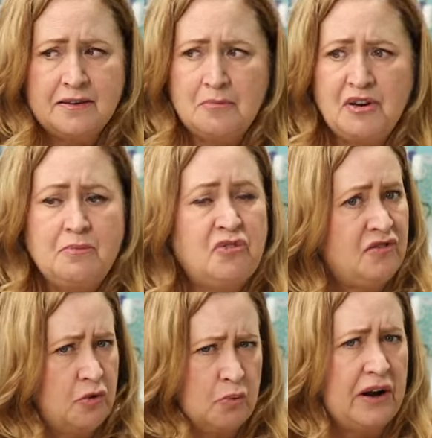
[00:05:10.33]
And sometimes you
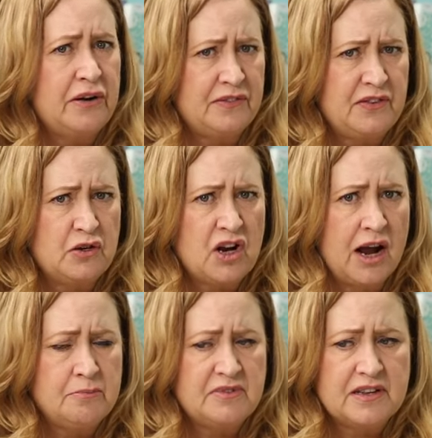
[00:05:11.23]
have to wear it a few
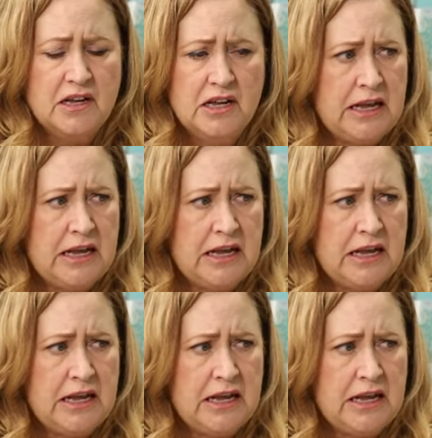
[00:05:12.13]
times.